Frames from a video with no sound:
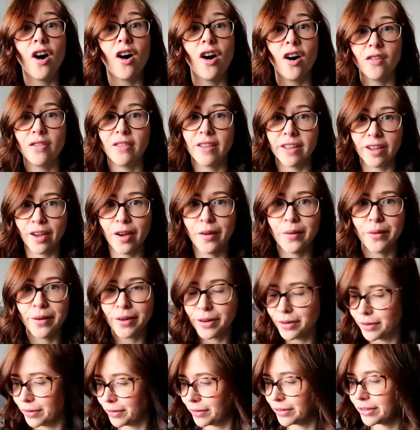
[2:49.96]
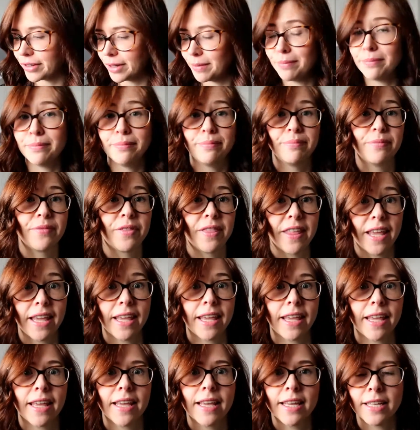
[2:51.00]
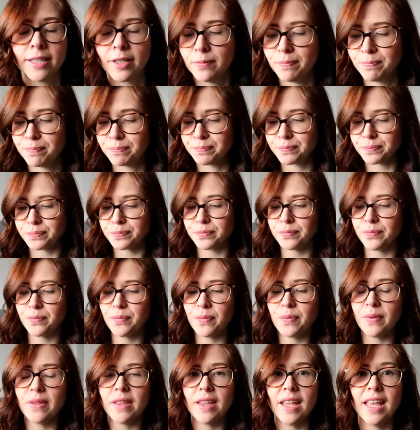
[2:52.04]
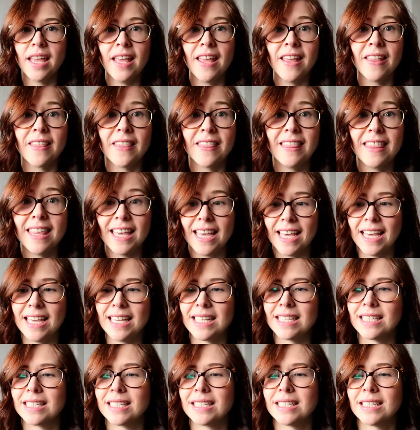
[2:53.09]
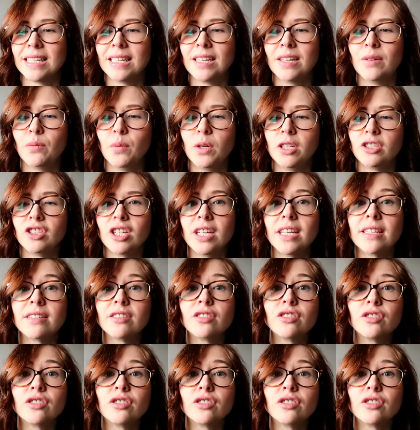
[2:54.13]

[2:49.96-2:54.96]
on the coconut thing. This, which is